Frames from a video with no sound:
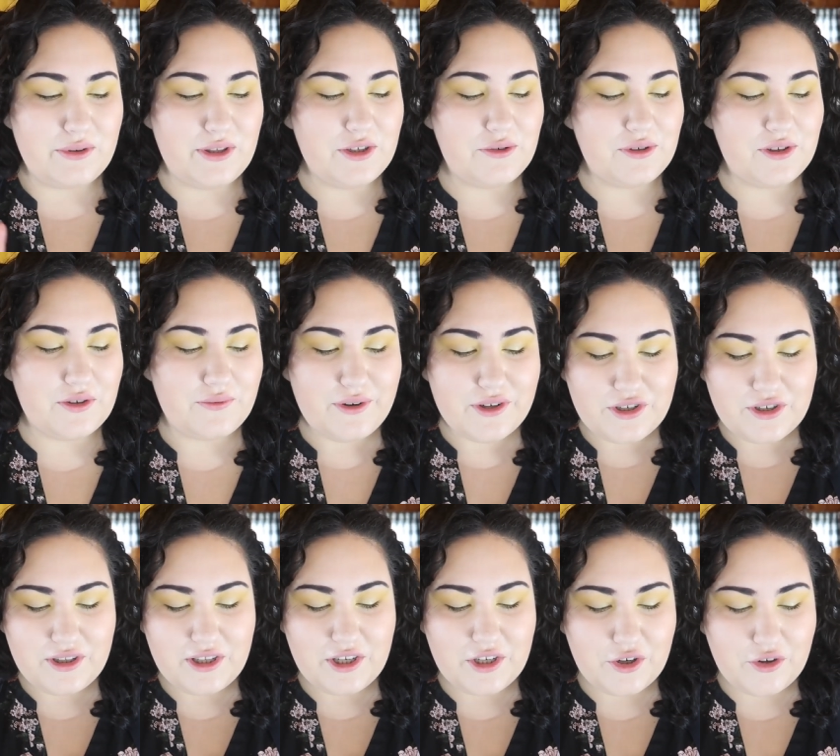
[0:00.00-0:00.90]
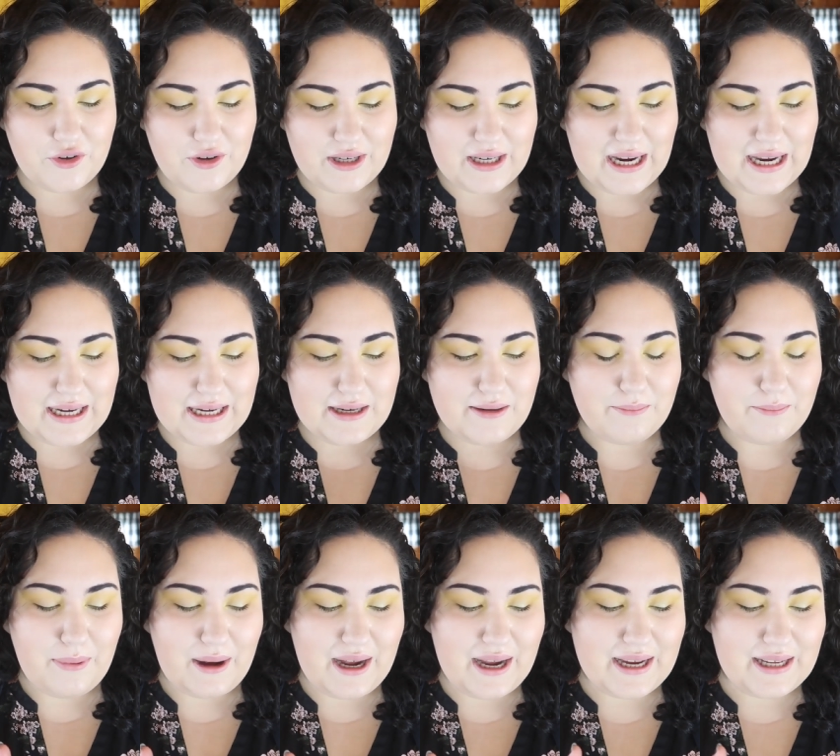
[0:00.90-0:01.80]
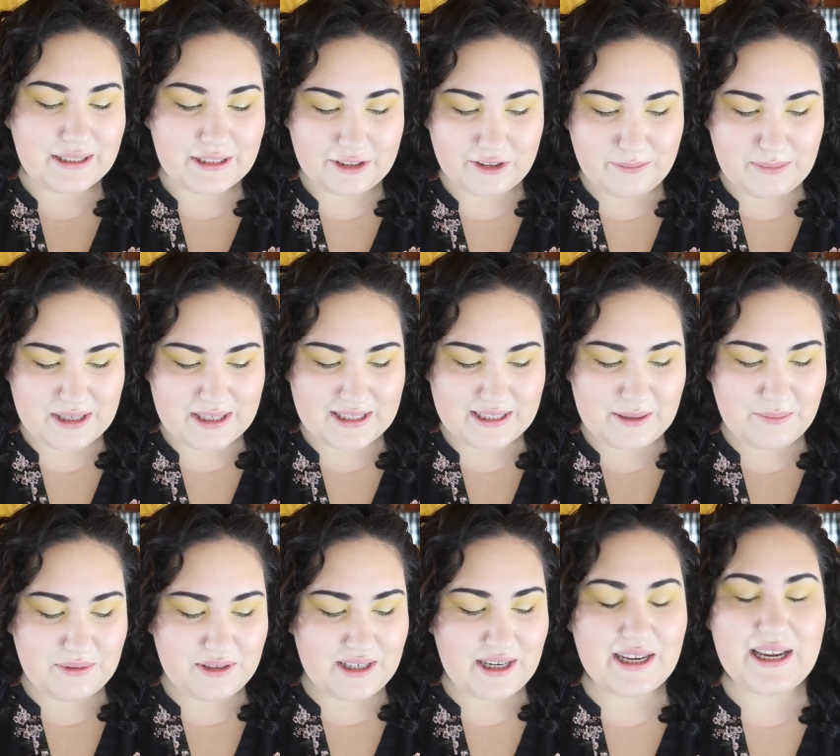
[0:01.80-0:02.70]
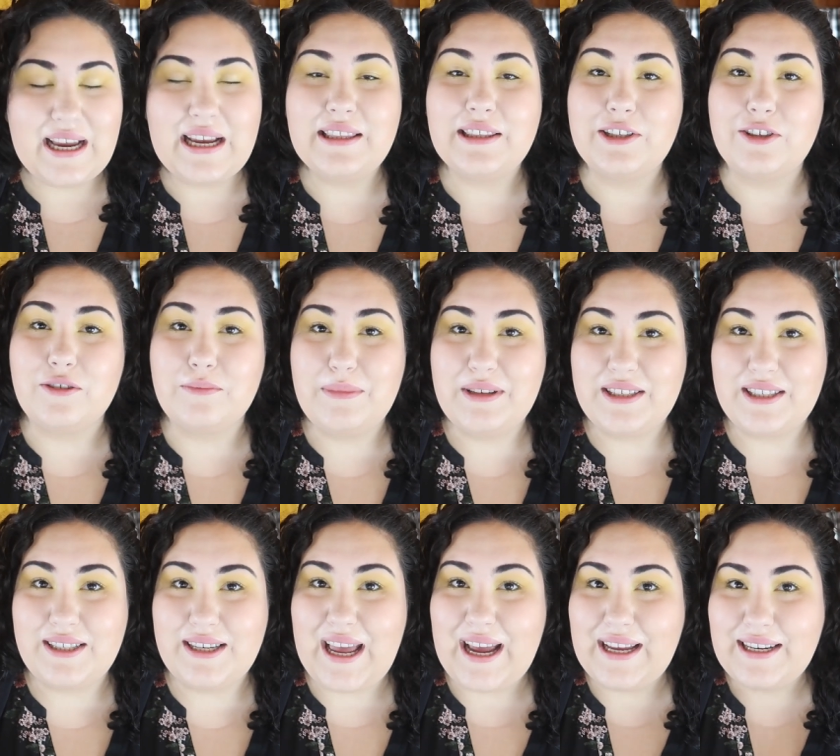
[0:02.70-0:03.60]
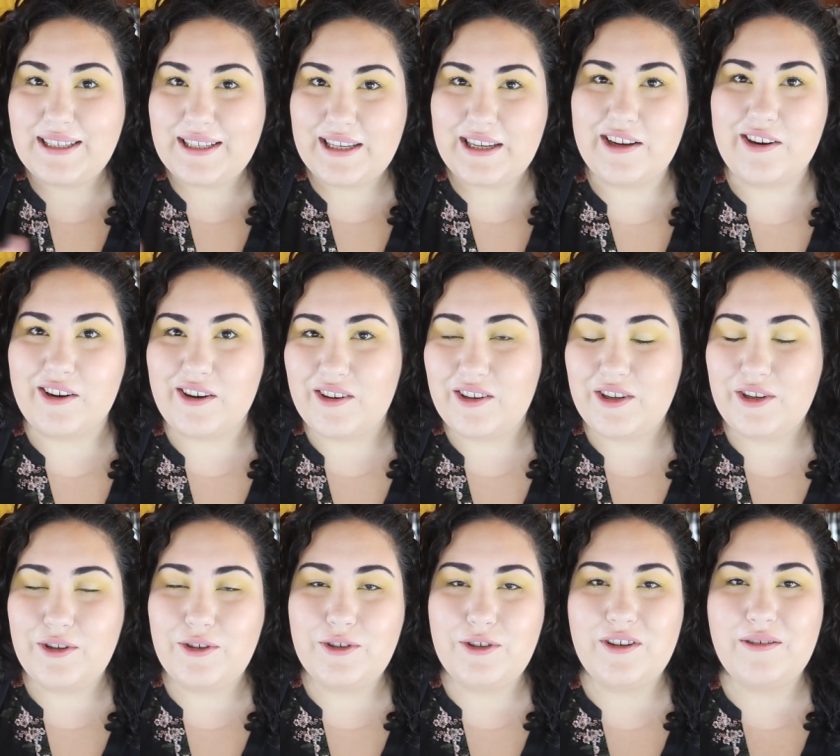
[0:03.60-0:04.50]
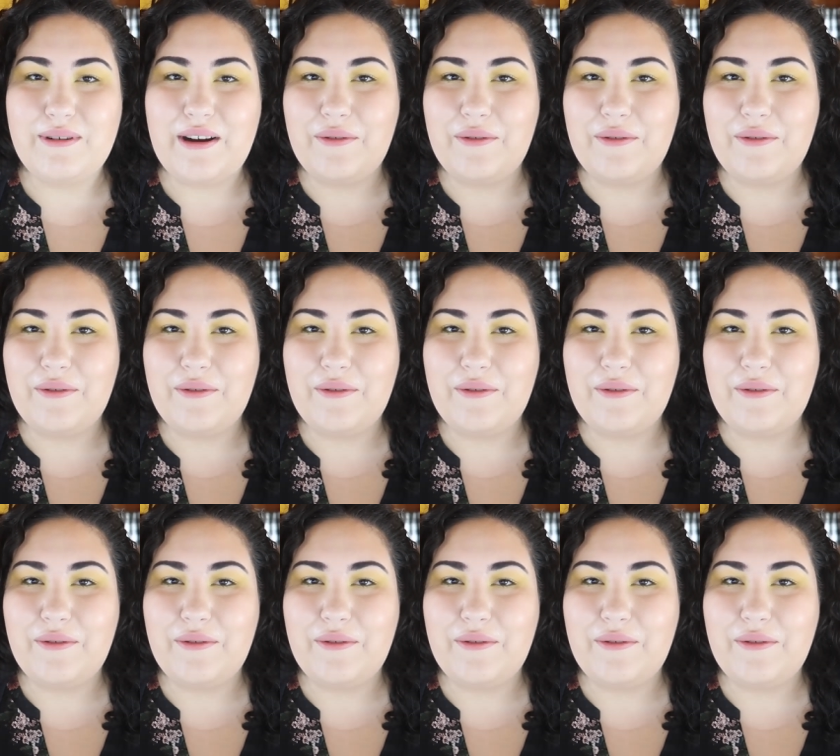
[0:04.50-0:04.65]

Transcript: This was originally created by Little Miss Lipstick and Little Miss Nat here on YouTube.